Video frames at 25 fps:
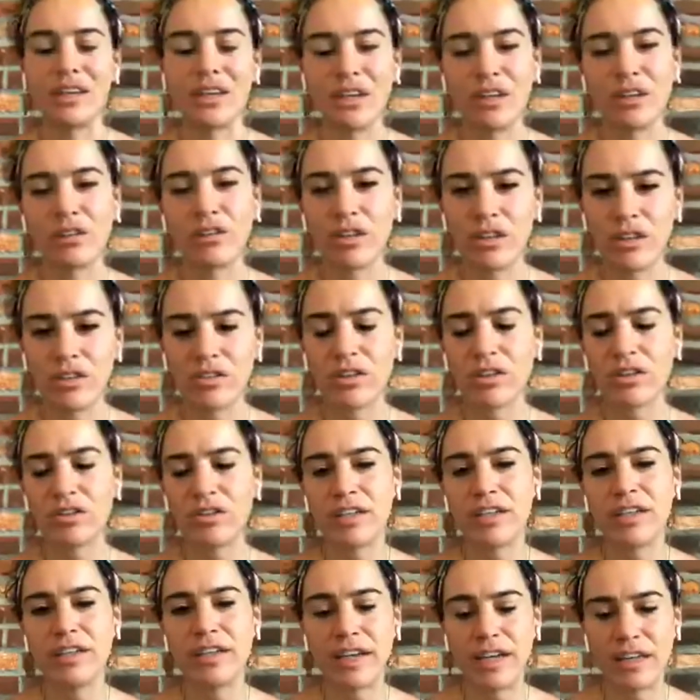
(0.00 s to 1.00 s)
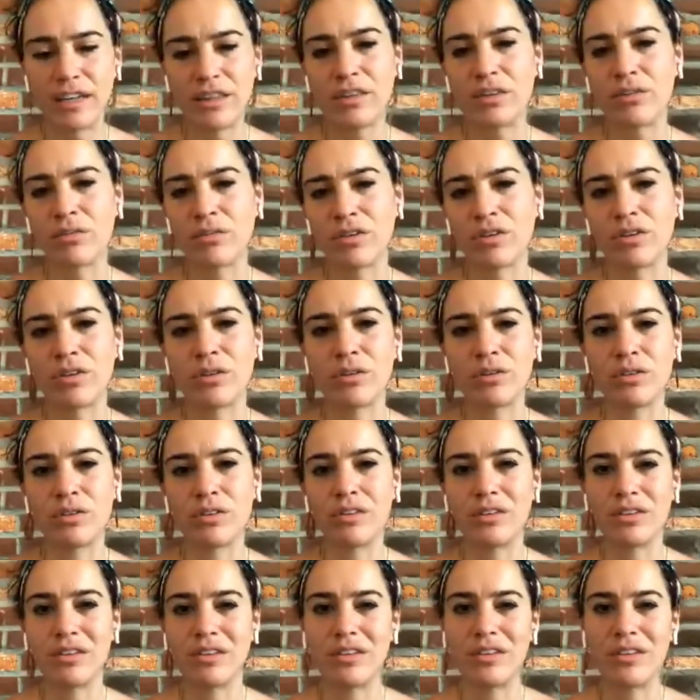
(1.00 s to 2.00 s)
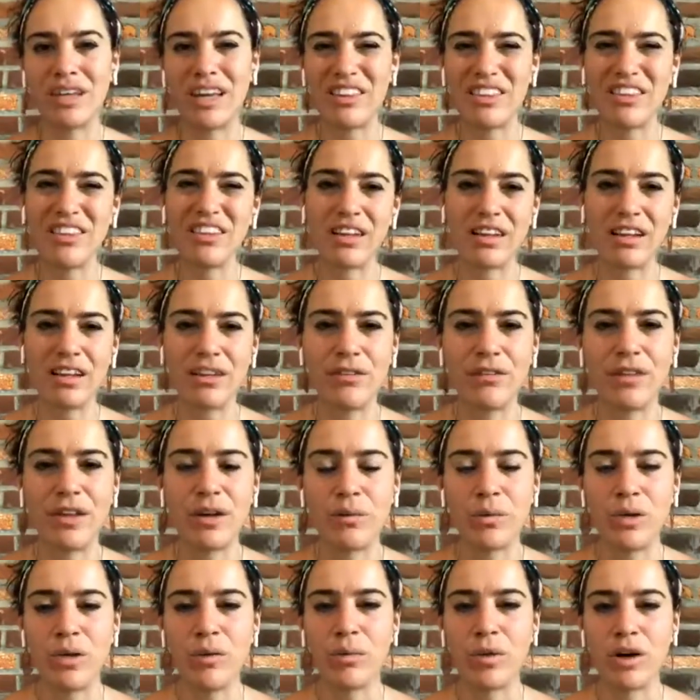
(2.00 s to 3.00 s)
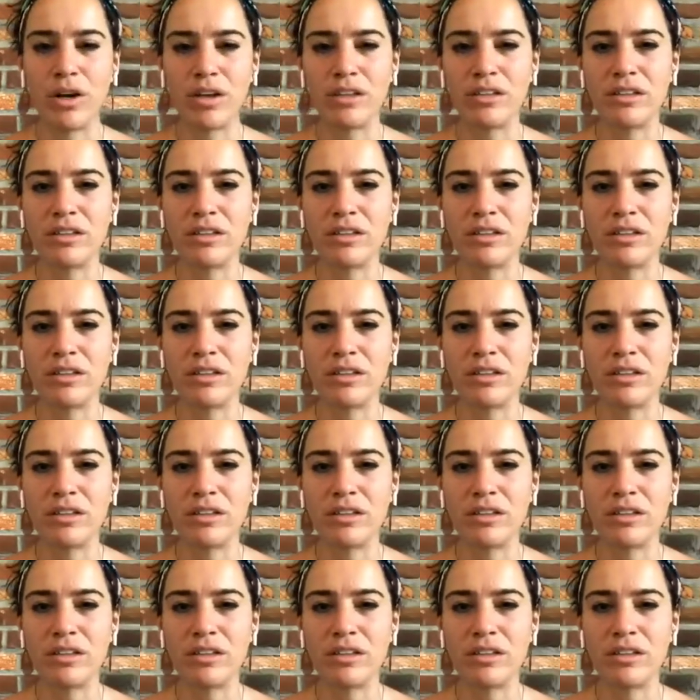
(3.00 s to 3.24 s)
really start to get the results and the life that we want.